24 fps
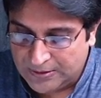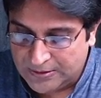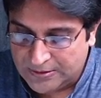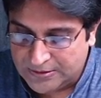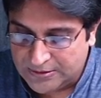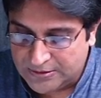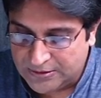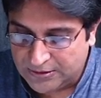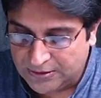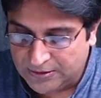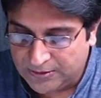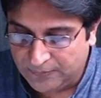
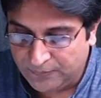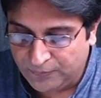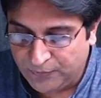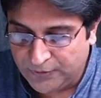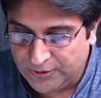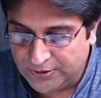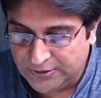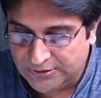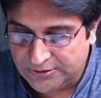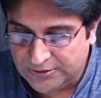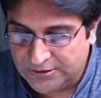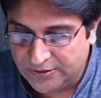
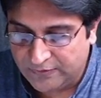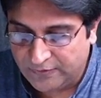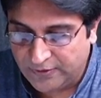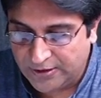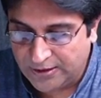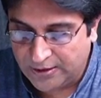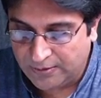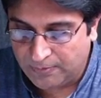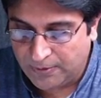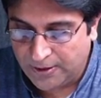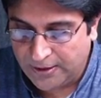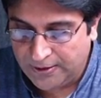circumference
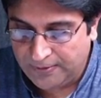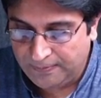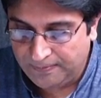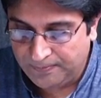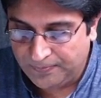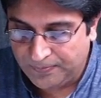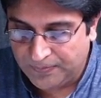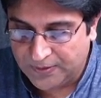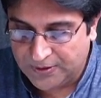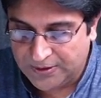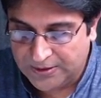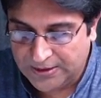divided by
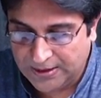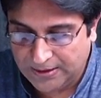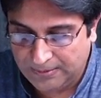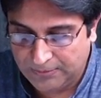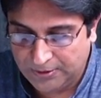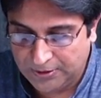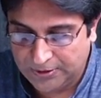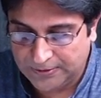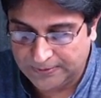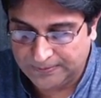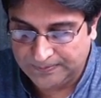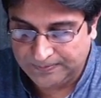
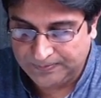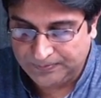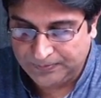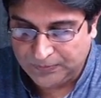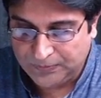diameter.